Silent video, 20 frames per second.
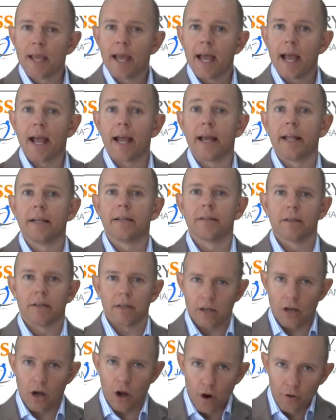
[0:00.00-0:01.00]
and
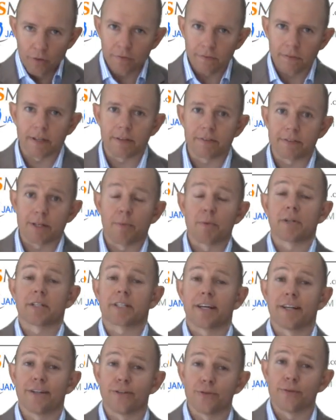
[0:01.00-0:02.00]
hopefully if someone's
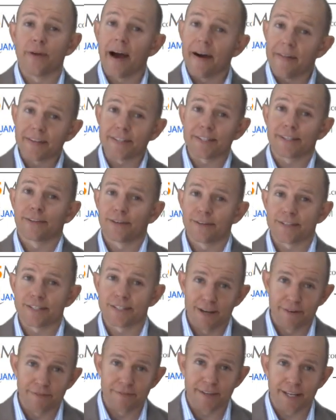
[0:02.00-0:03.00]
going to do that, there's a lot of
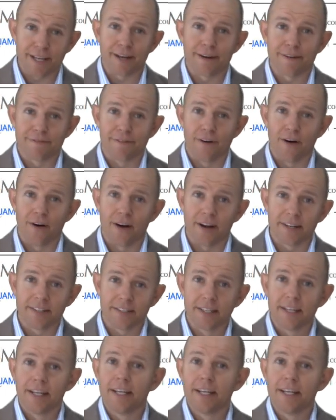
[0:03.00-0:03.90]
stuff they're going to find.